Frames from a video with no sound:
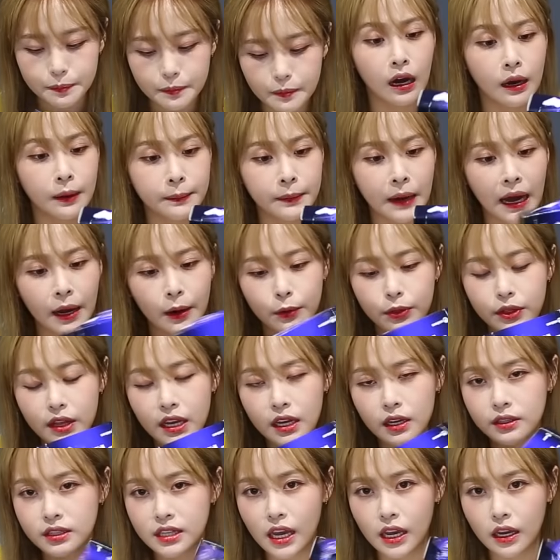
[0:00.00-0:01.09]
I don't think
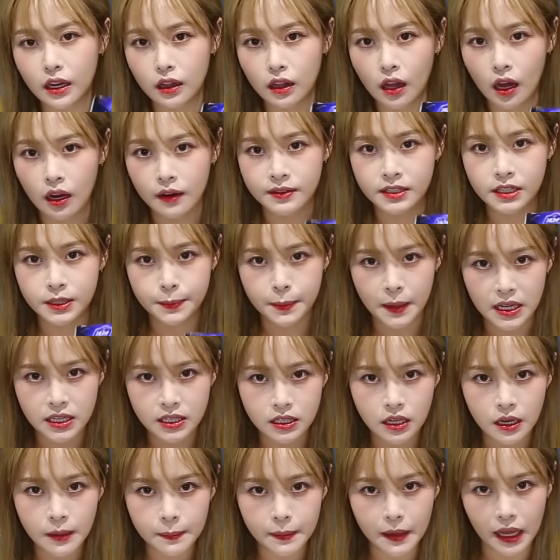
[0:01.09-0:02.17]
it'll take a lot of
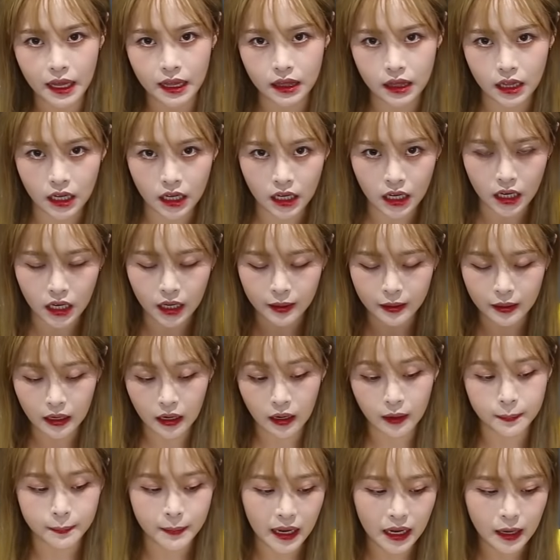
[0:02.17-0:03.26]
space up in
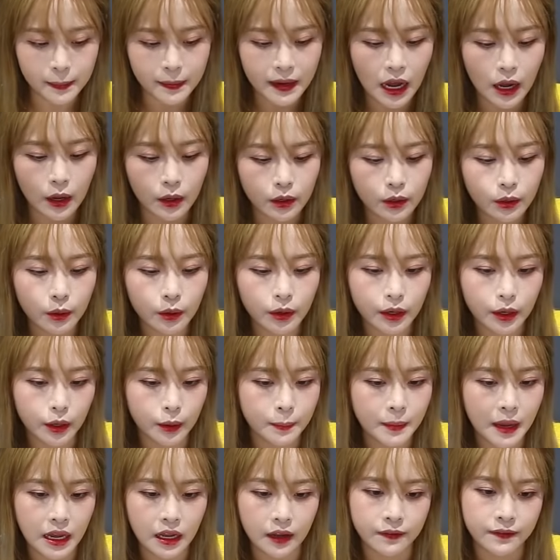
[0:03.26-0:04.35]
the makeup counter or your
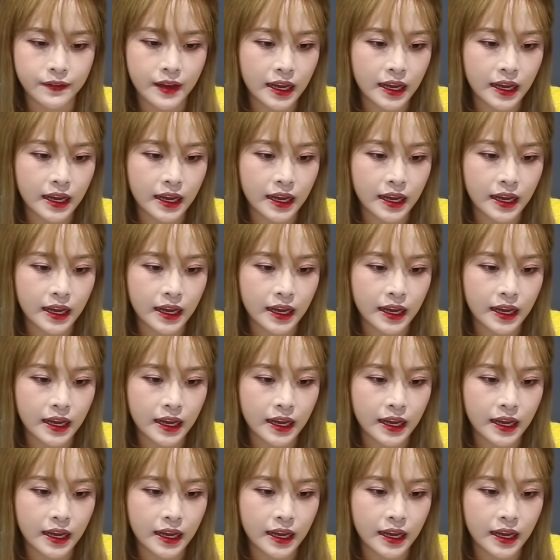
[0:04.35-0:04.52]
makeup